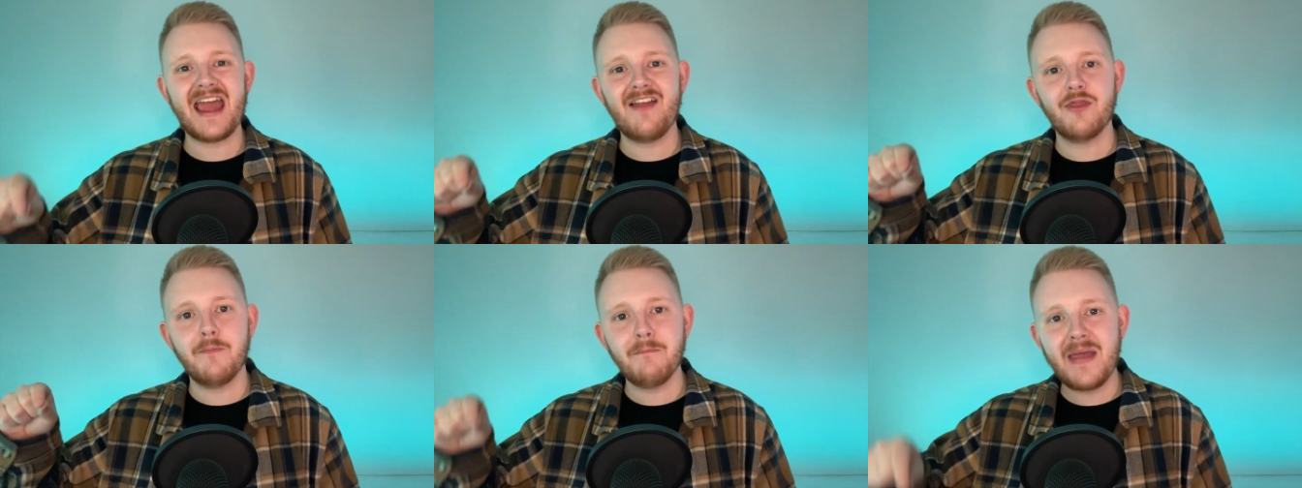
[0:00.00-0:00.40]

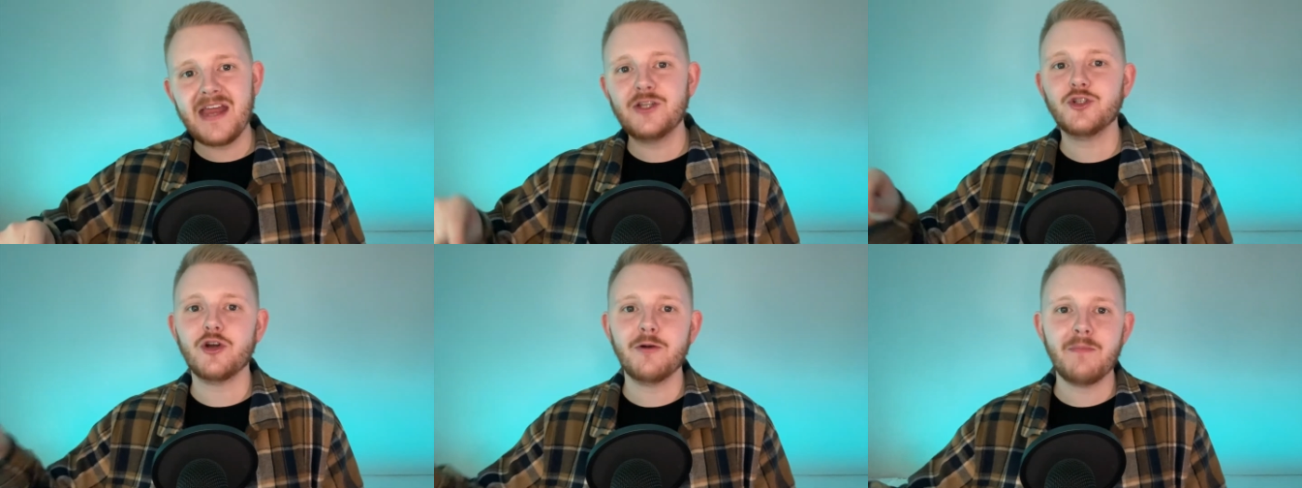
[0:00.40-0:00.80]
and the
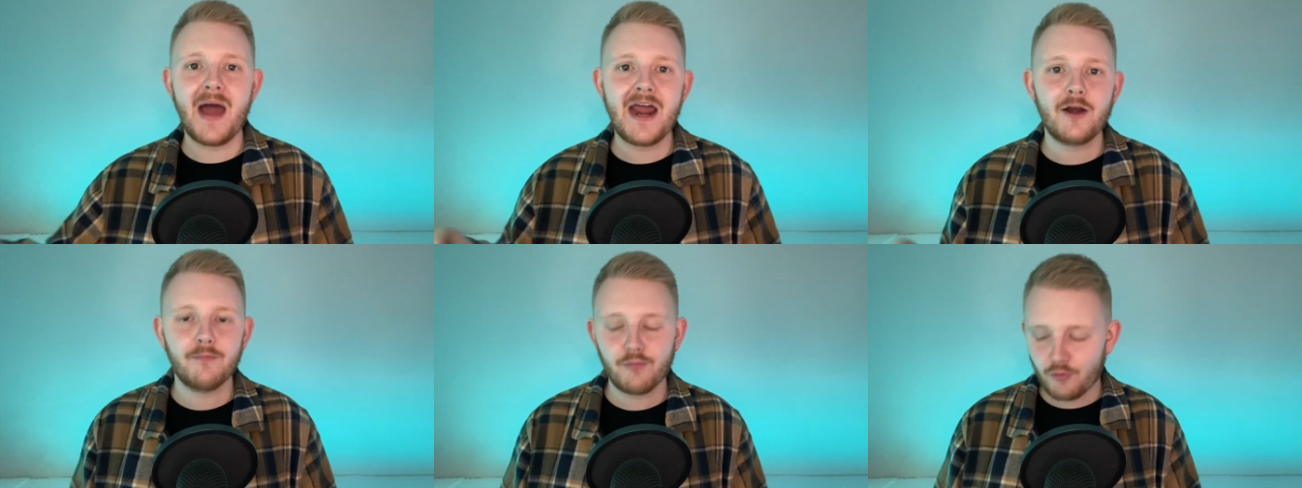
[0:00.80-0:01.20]
major and
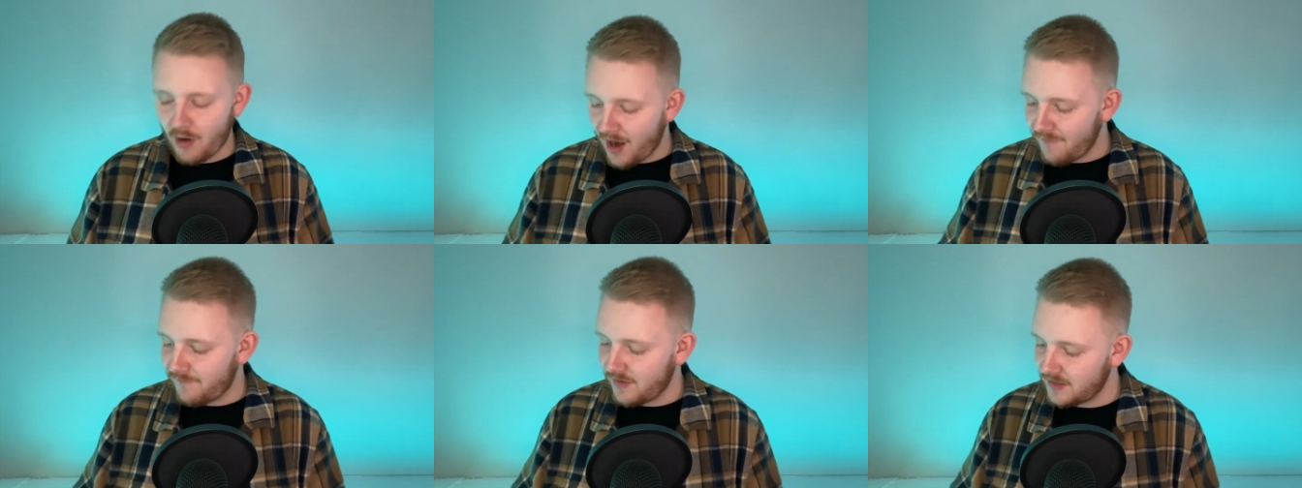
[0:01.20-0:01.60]
minor
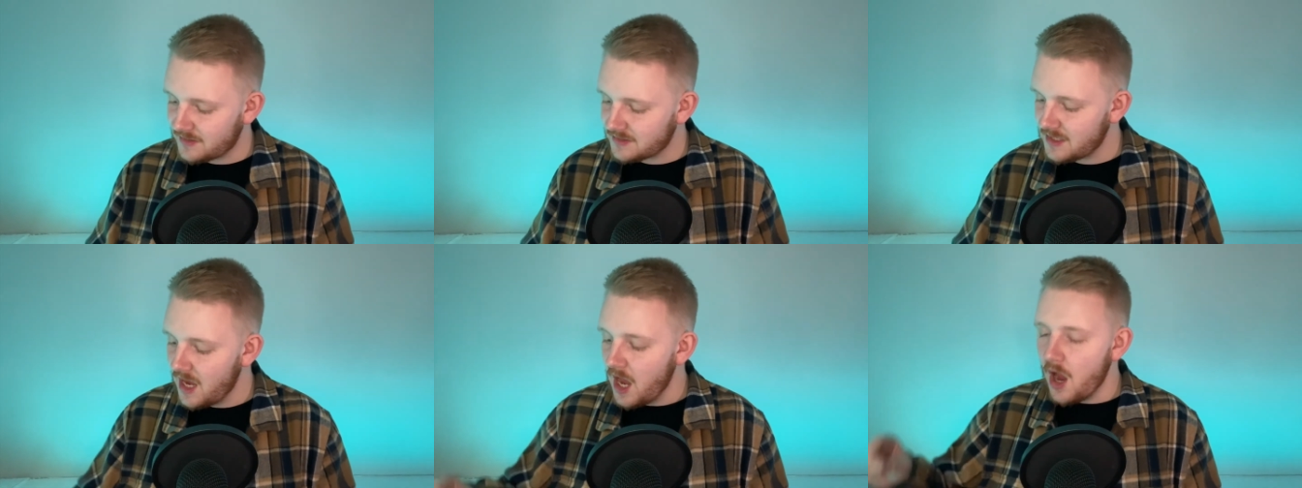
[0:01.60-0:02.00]

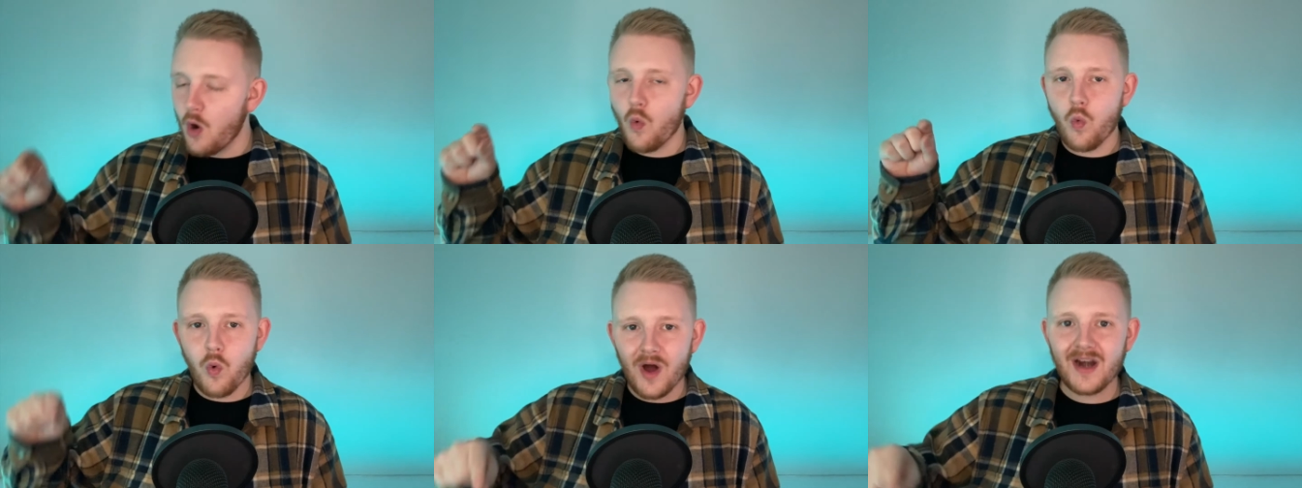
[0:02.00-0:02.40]
prophets
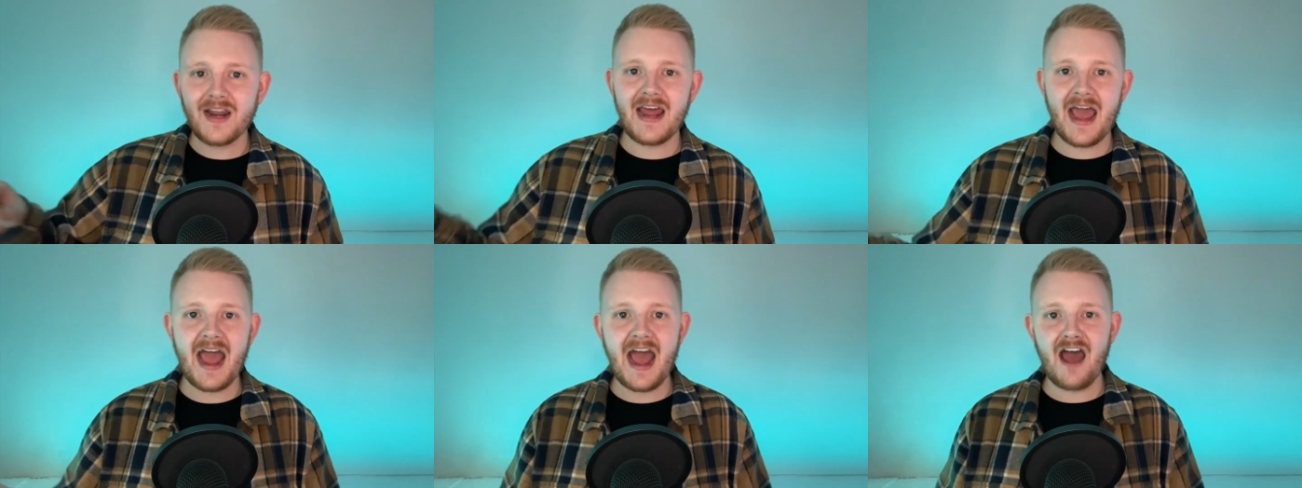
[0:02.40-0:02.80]
one
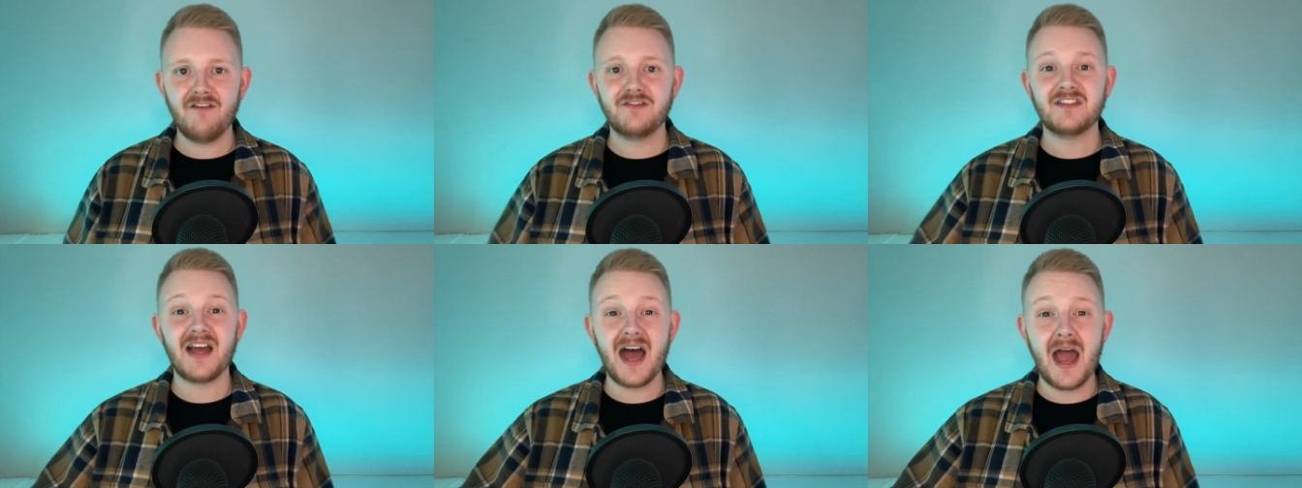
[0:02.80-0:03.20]
and a
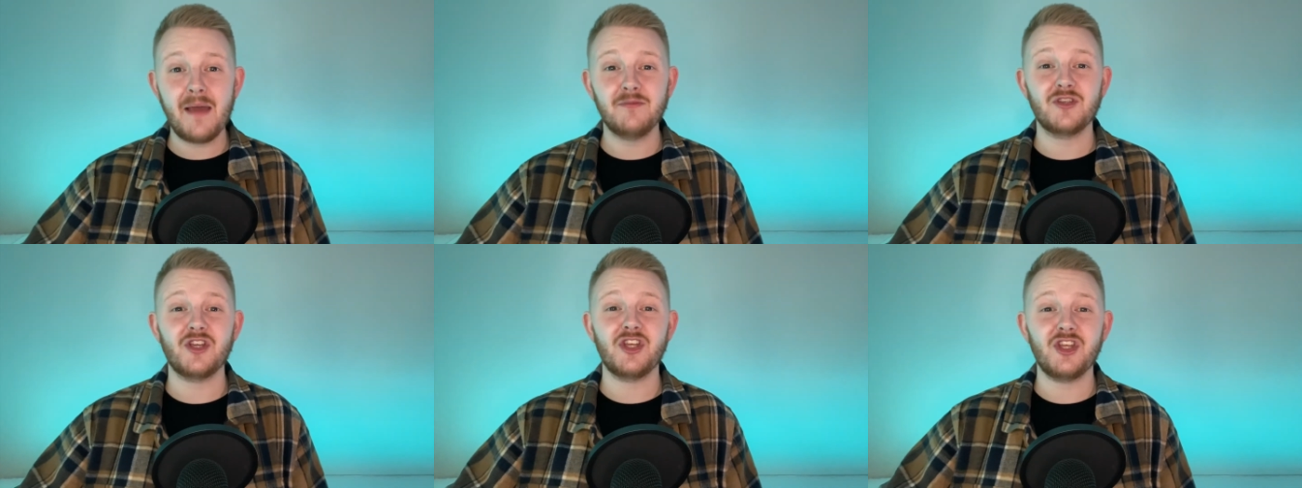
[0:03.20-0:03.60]
half times.